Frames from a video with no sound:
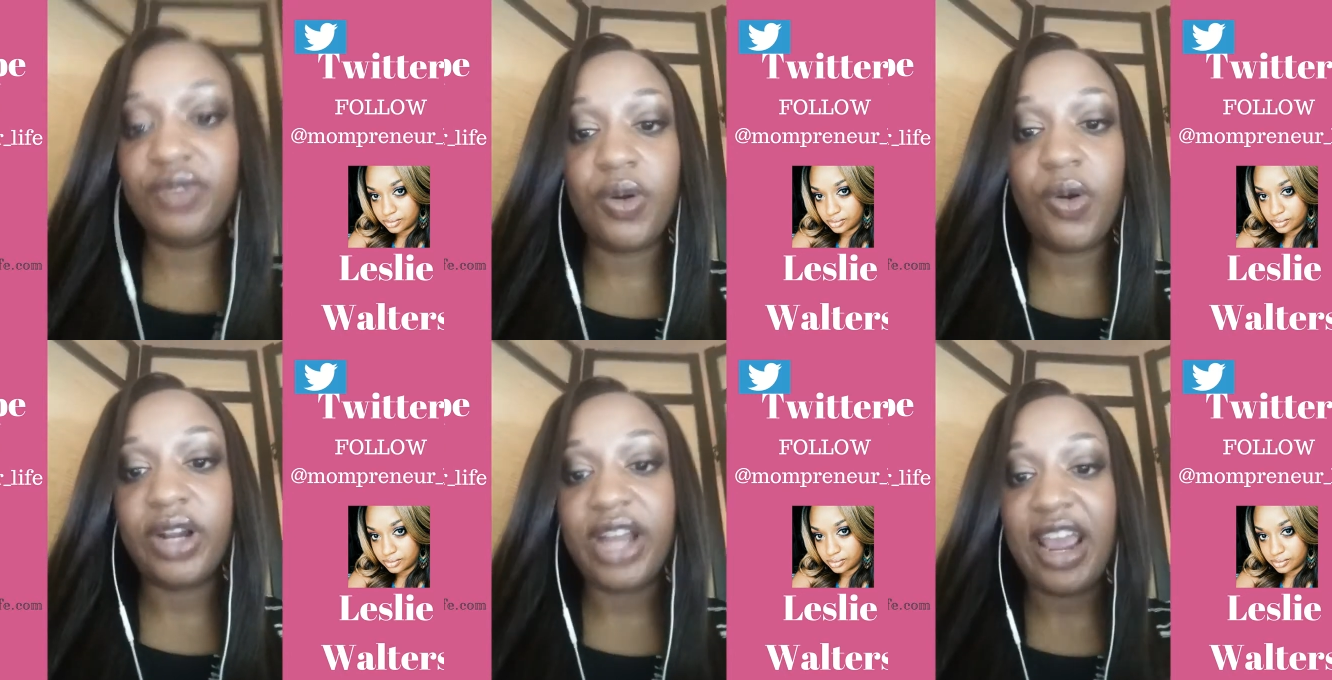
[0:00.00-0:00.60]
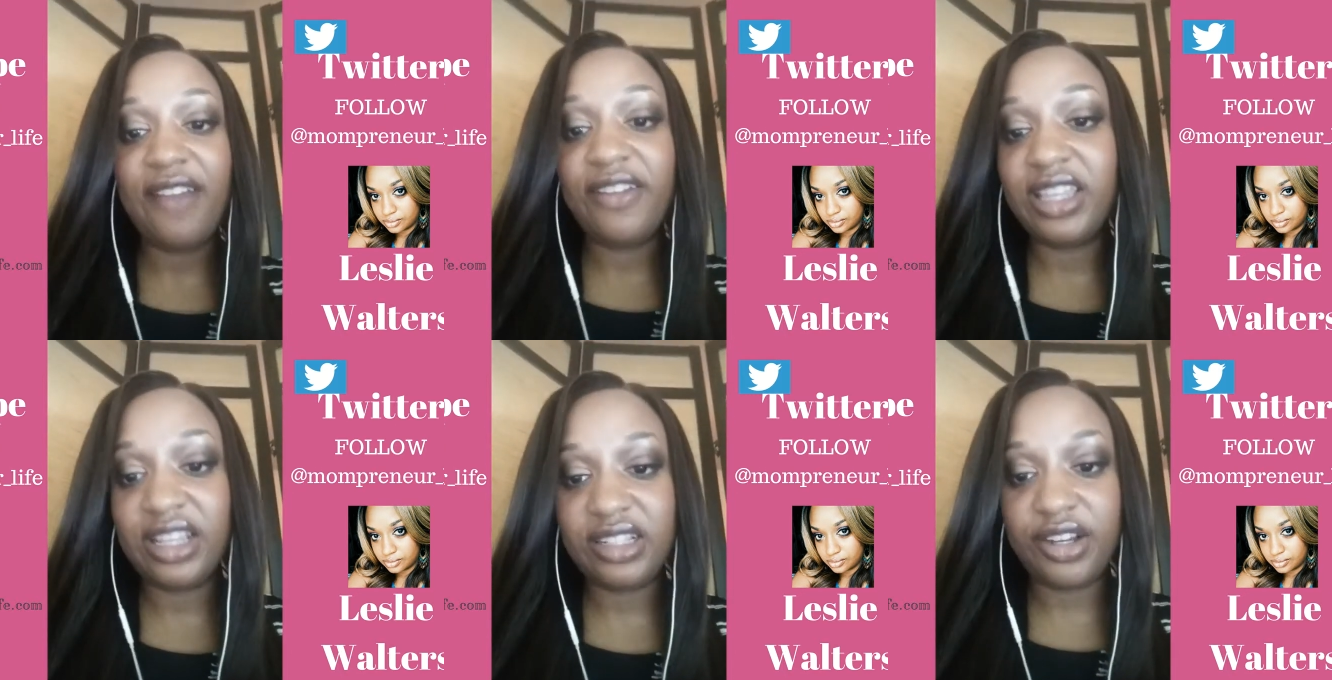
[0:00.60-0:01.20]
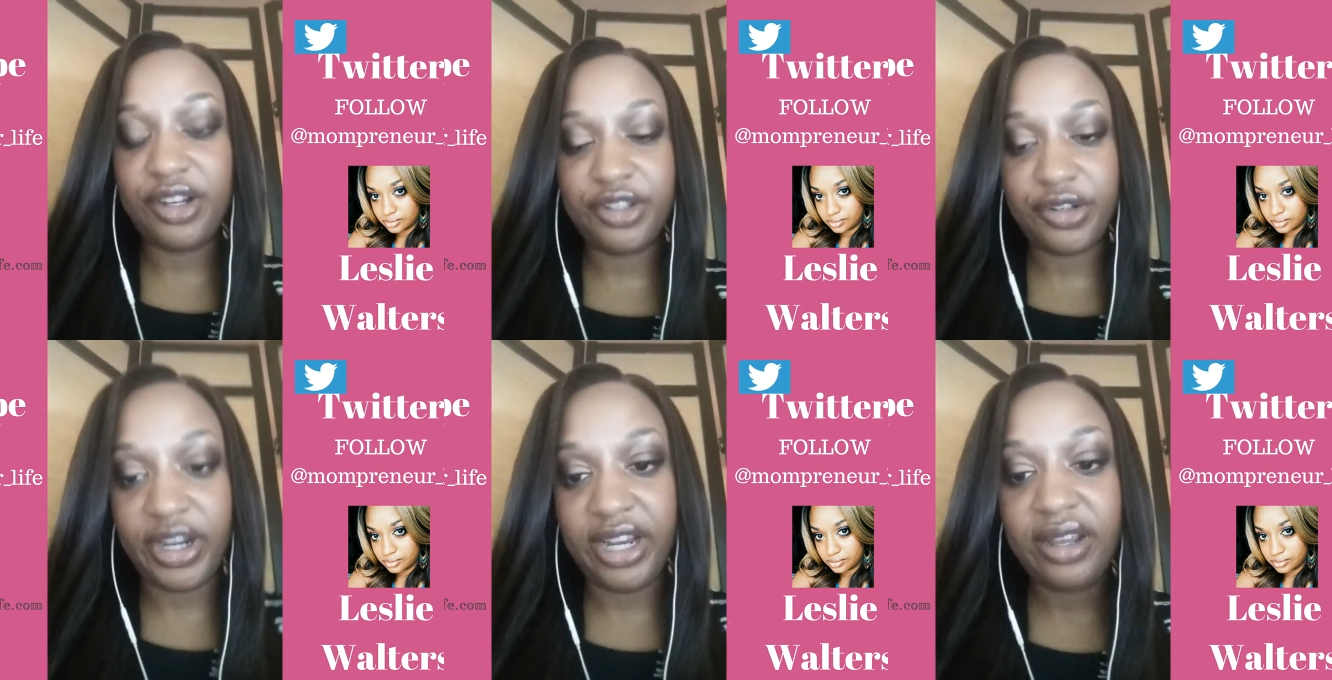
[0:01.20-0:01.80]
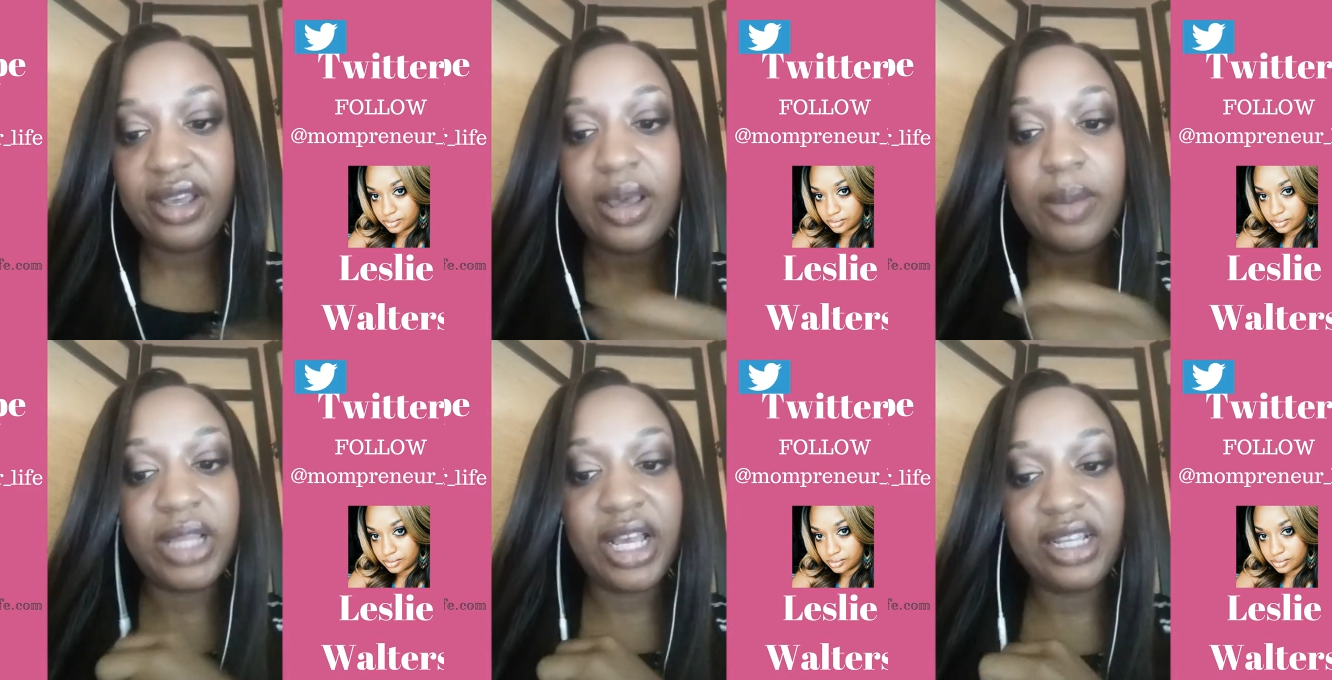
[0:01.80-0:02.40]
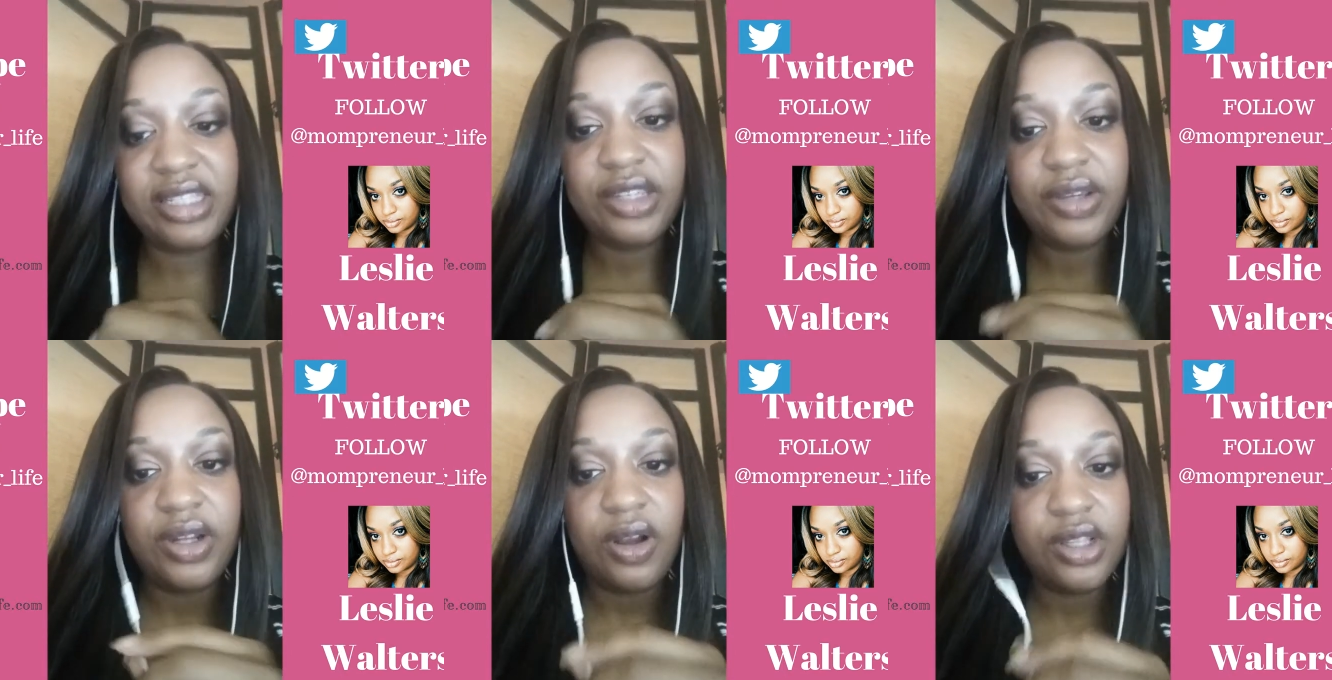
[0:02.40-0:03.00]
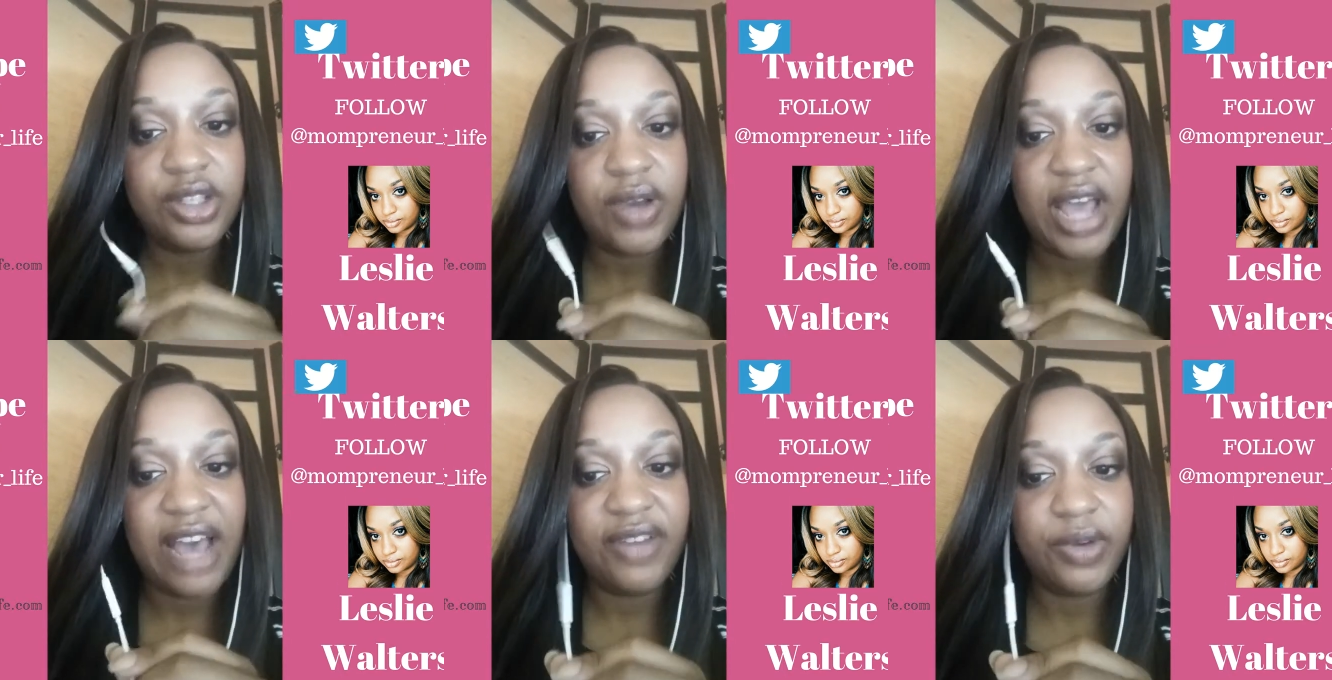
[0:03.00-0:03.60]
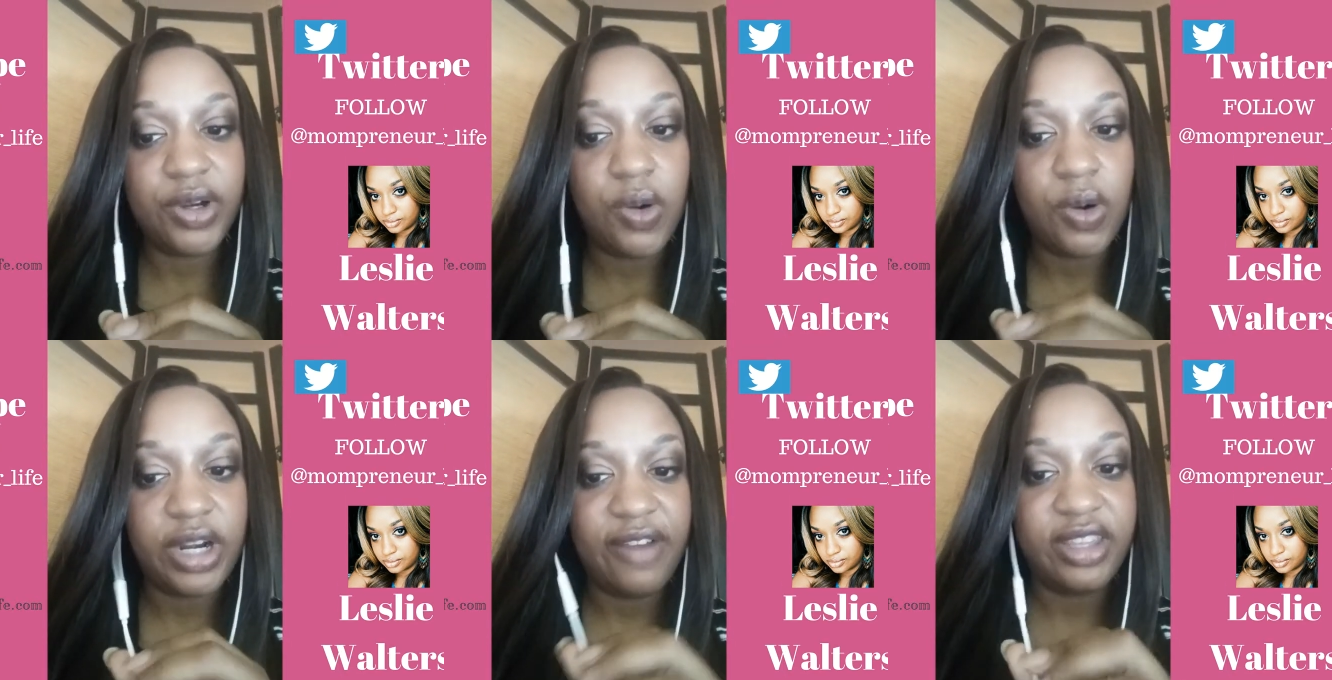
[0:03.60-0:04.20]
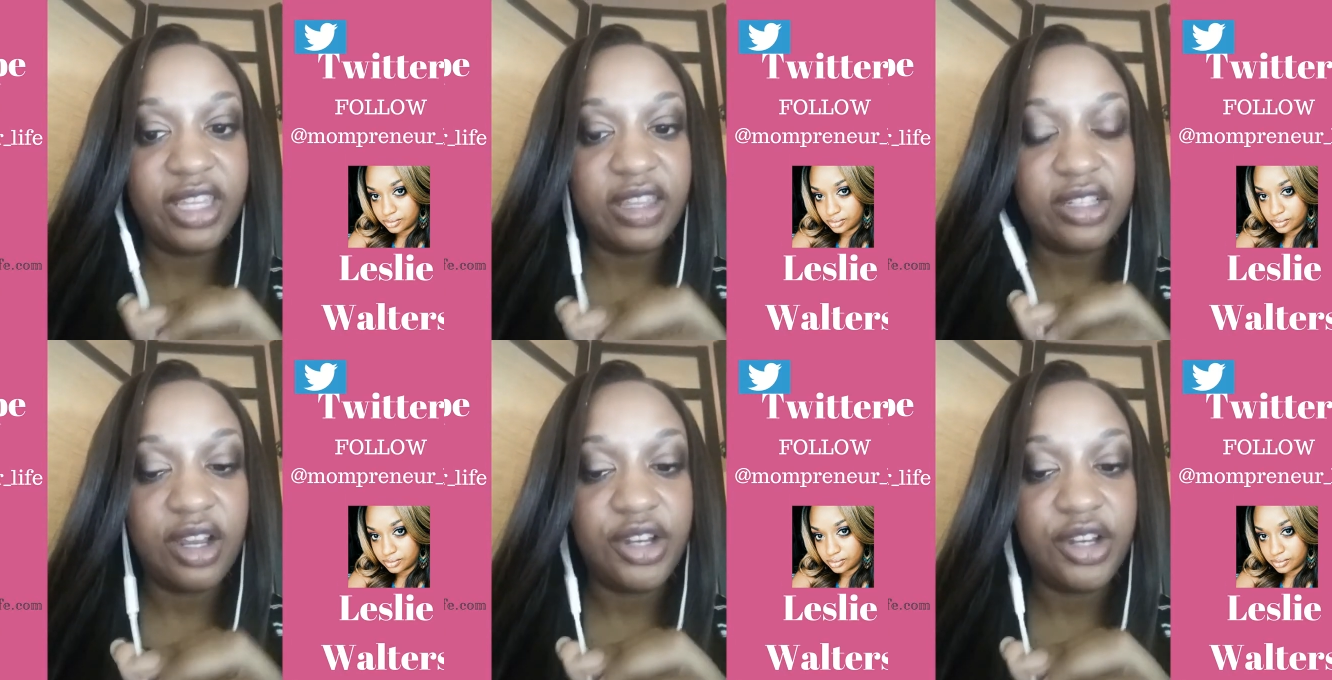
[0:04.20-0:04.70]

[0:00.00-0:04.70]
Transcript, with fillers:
Speaker 1: record everything that's on your screen. Plus, you can also have it record everything that's